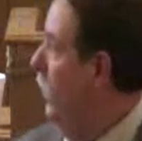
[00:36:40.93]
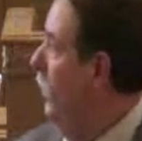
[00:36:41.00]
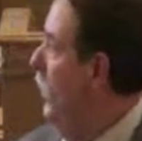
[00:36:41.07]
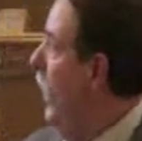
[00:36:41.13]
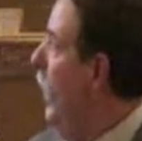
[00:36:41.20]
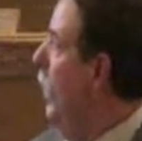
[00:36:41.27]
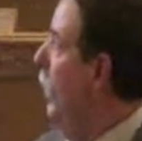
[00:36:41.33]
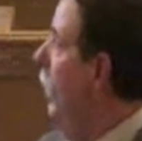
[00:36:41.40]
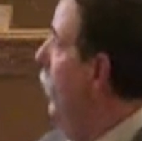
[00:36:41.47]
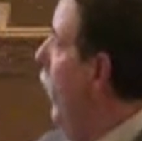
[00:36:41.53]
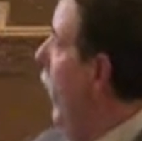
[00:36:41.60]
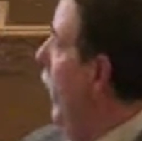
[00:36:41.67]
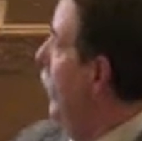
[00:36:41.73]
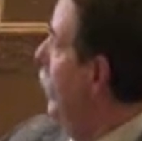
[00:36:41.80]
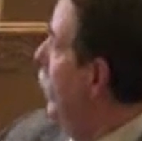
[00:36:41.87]
Now,
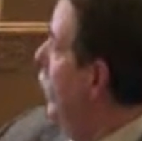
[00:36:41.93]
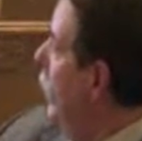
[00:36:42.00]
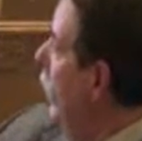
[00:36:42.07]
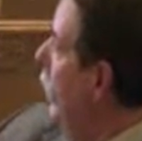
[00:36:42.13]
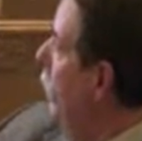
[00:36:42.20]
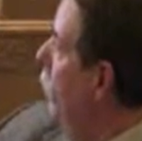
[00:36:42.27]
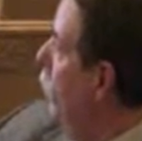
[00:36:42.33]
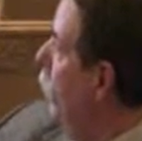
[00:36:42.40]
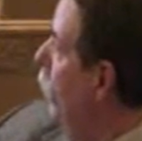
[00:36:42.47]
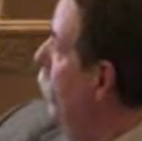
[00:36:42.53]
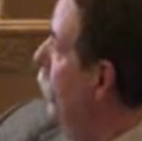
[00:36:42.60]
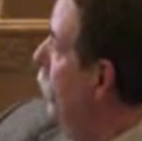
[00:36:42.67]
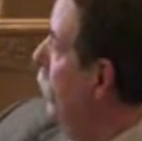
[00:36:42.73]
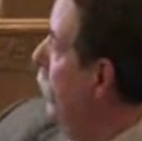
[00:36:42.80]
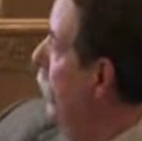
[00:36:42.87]
that
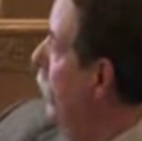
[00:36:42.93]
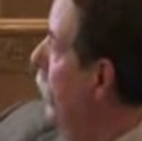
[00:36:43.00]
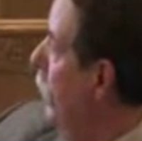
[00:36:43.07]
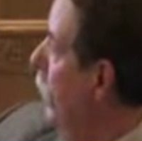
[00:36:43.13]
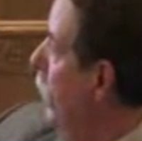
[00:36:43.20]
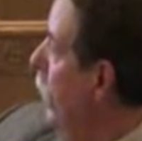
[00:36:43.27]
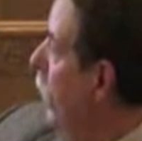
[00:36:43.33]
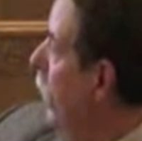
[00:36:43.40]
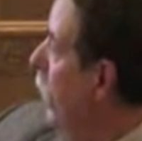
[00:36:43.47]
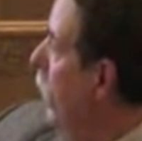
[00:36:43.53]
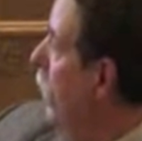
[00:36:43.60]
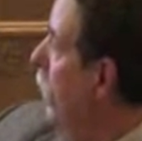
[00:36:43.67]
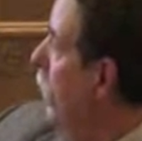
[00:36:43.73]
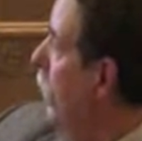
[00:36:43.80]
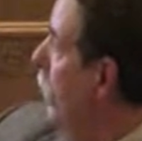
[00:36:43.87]
severs
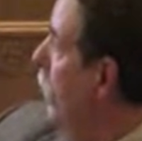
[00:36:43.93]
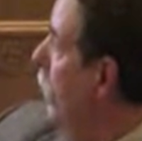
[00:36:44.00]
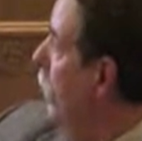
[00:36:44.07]
her